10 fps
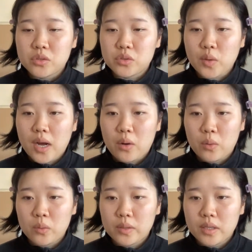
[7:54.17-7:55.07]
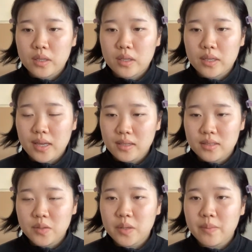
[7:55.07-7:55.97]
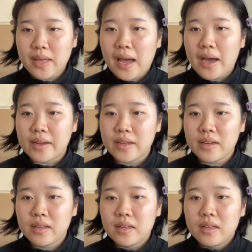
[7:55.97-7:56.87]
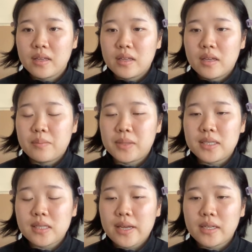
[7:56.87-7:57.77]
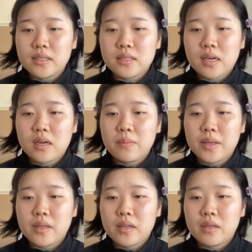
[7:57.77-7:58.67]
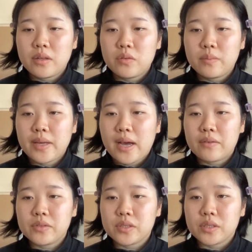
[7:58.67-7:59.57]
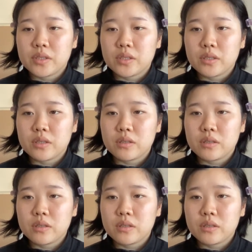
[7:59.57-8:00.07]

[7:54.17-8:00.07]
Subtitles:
Joao. Yes, you can be added. Please like and sub, and then you will be after